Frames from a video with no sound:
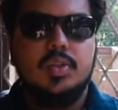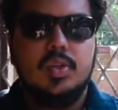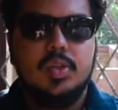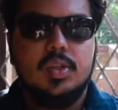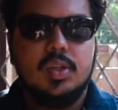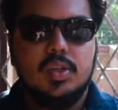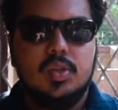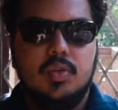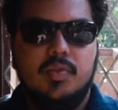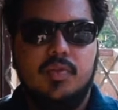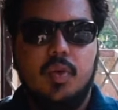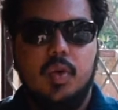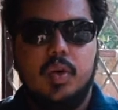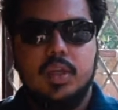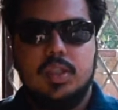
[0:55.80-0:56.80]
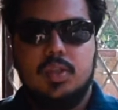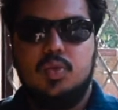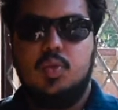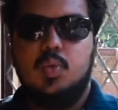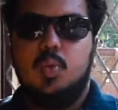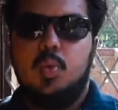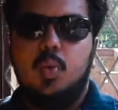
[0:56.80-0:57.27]
users to focus
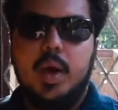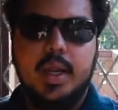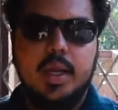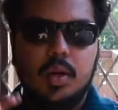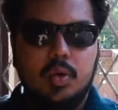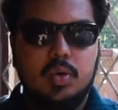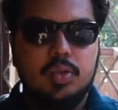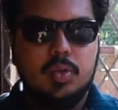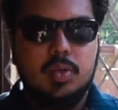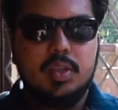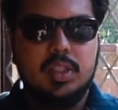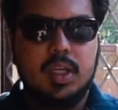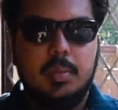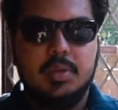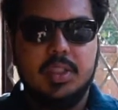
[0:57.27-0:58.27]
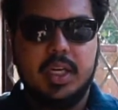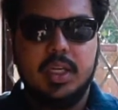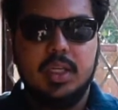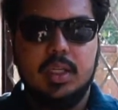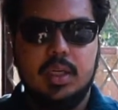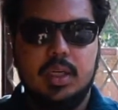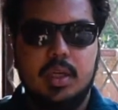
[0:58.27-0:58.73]
very close to the
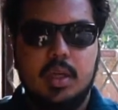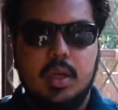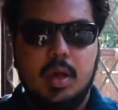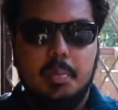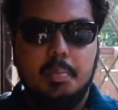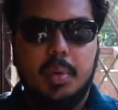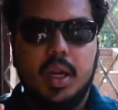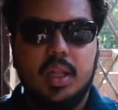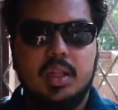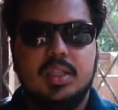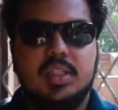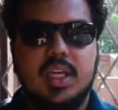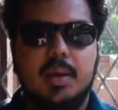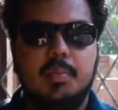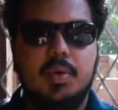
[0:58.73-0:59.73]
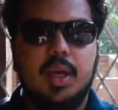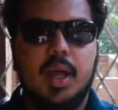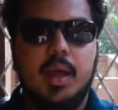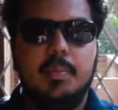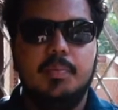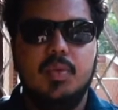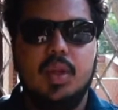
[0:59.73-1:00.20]
subject, but at the same
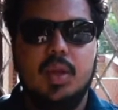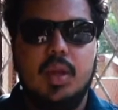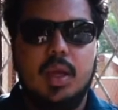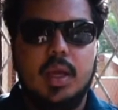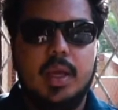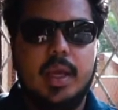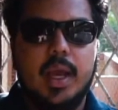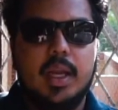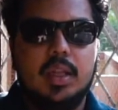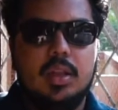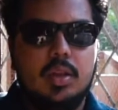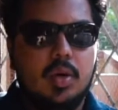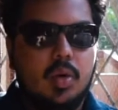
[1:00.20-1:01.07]
time get the